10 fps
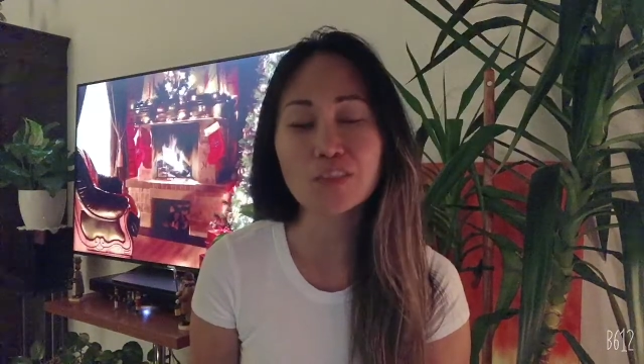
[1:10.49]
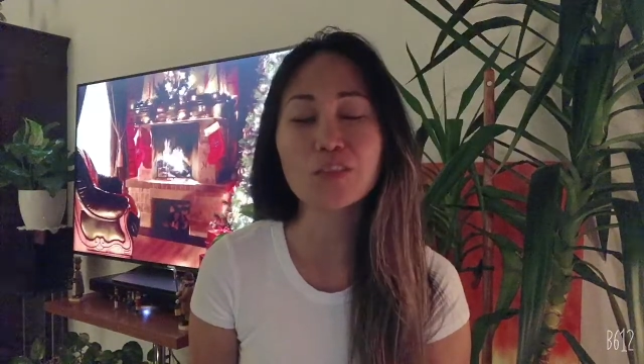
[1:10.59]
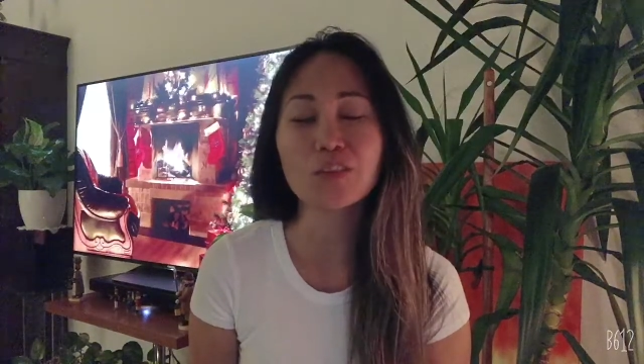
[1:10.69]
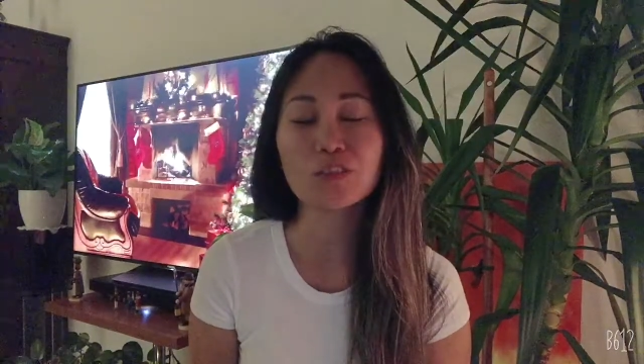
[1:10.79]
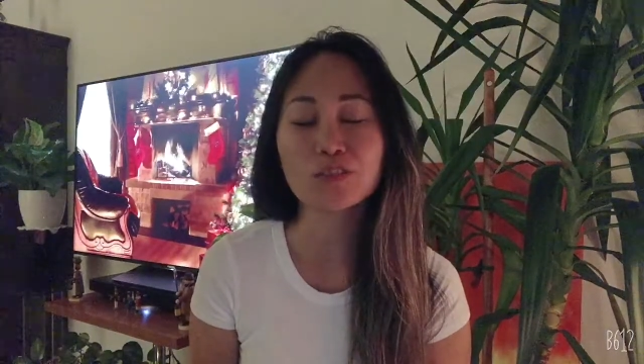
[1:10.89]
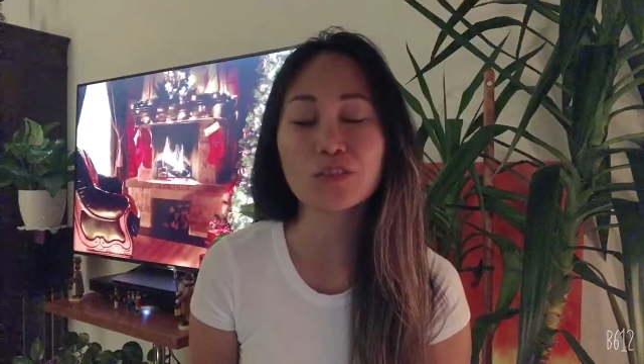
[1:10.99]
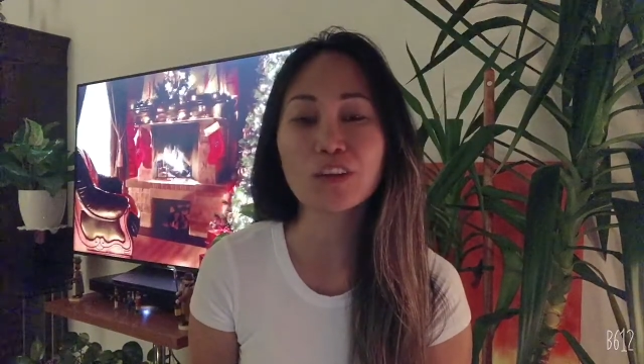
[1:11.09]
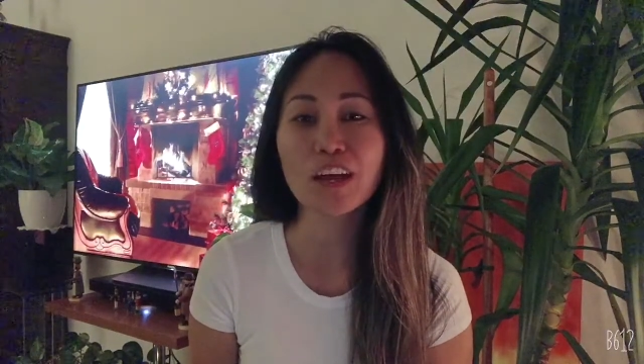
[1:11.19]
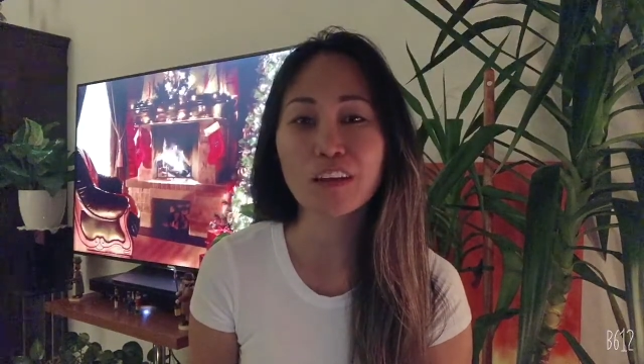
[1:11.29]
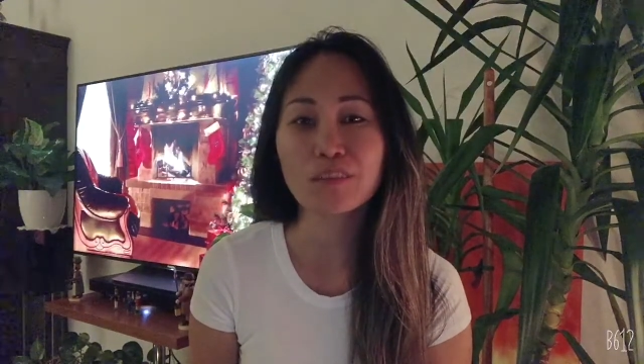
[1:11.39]
you also
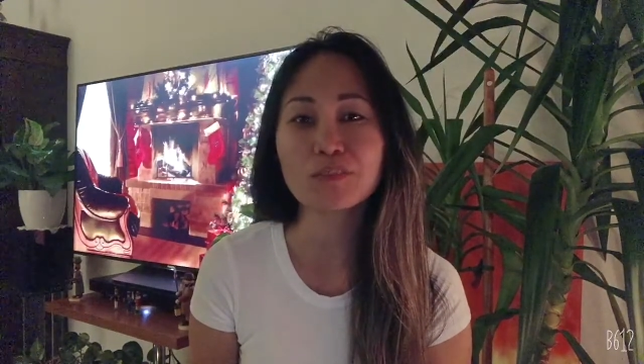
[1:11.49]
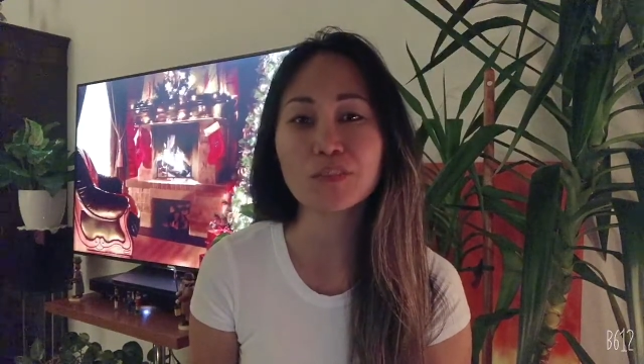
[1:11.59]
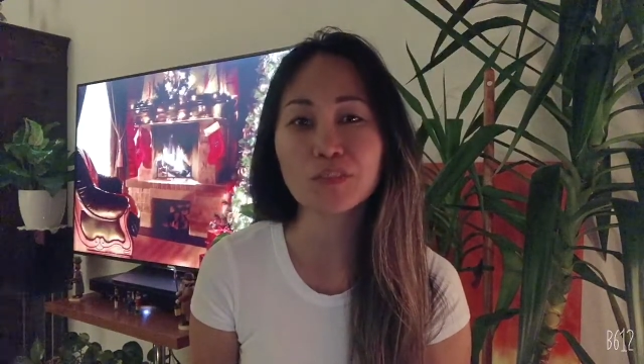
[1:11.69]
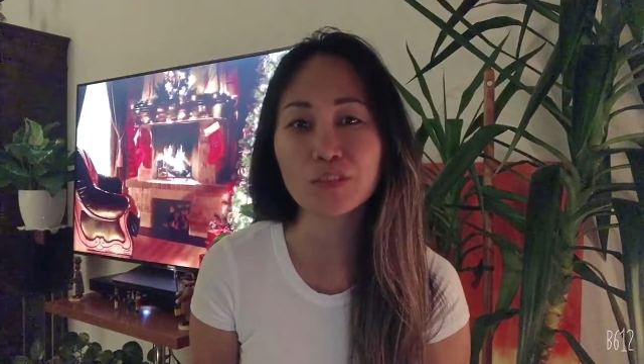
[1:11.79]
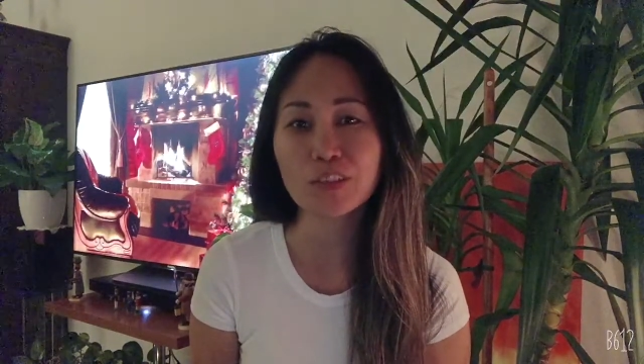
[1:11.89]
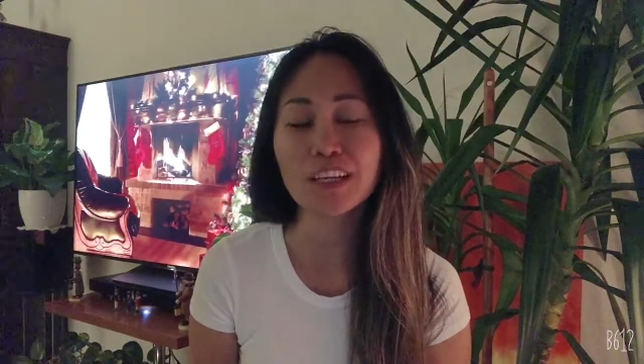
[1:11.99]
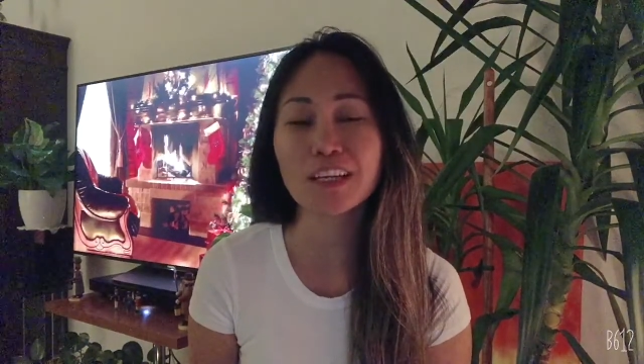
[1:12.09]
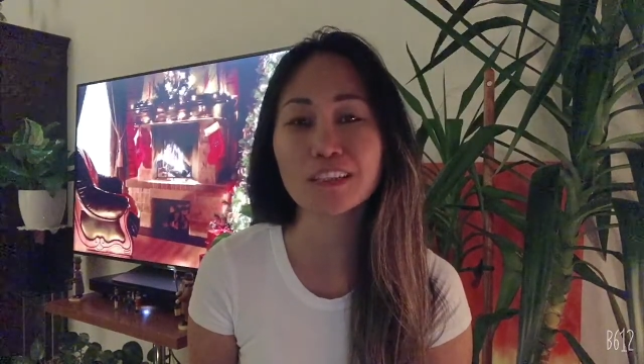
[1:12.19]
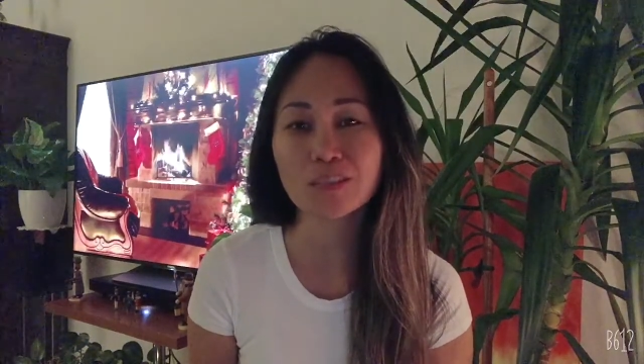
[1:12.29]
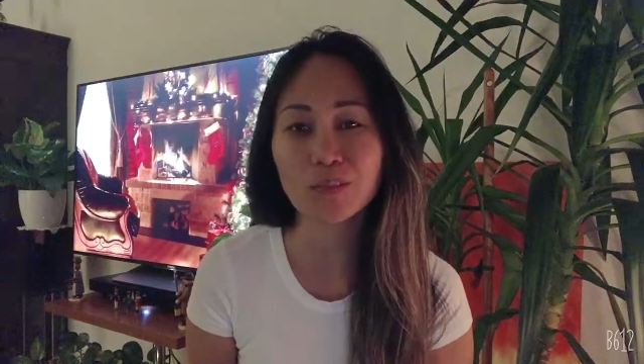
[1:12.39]
have to look
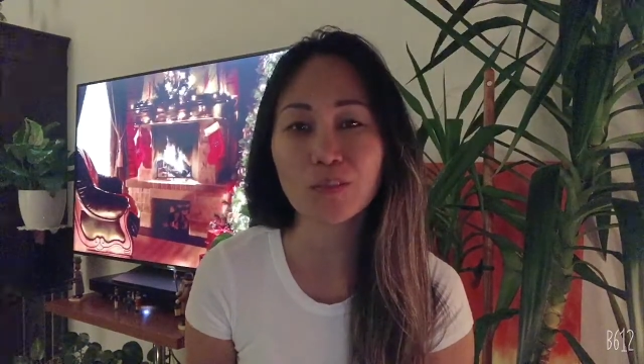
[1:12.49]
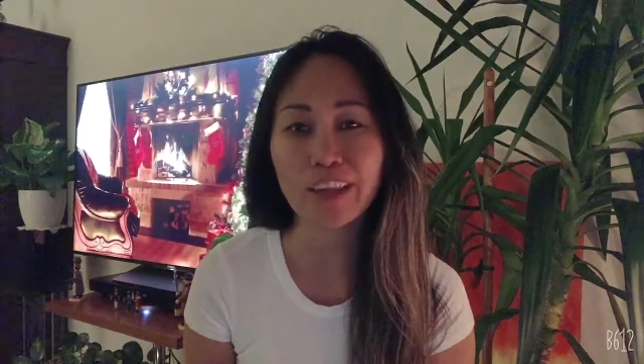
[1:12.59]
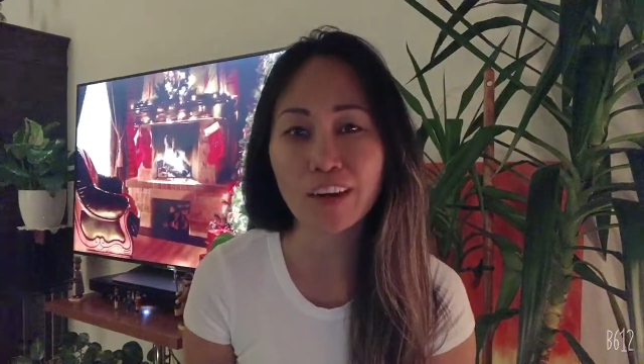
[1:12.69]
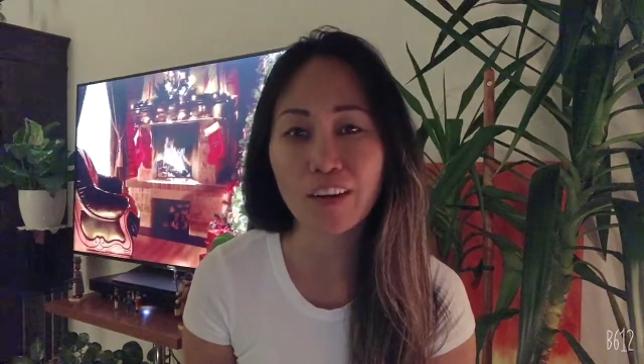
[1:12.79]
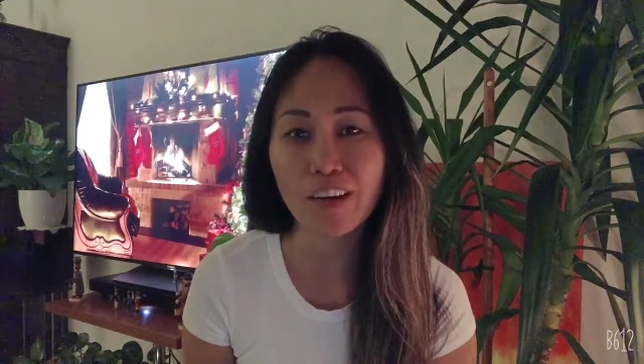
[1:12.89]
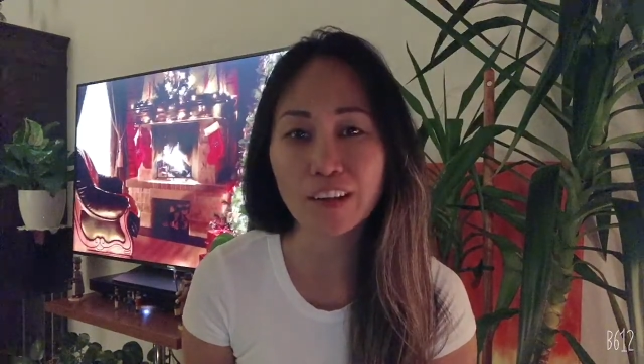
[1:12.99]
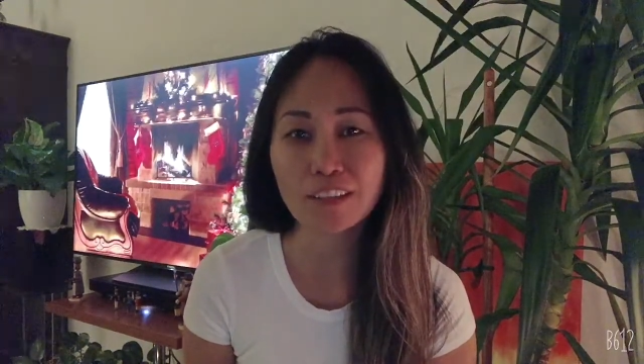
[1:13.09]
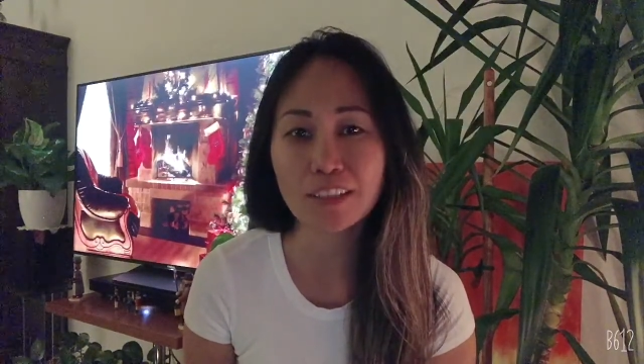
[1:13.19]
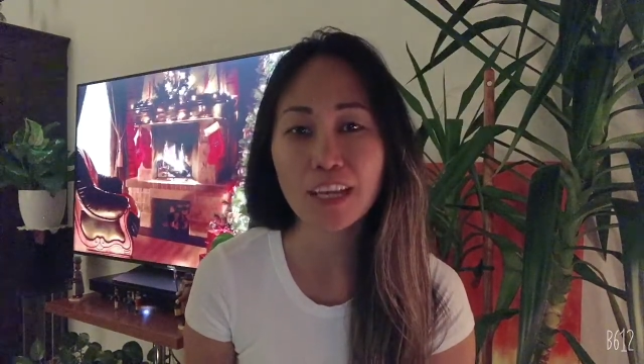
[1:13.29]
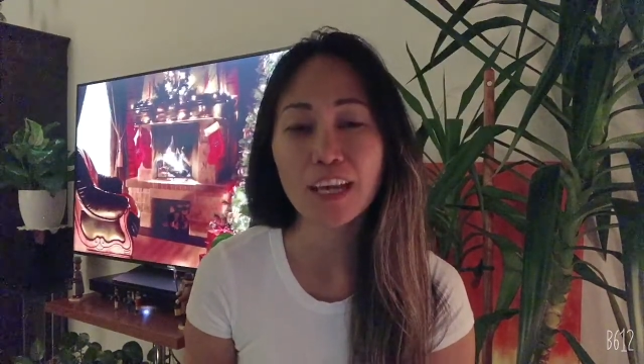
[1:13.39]
into their eyes.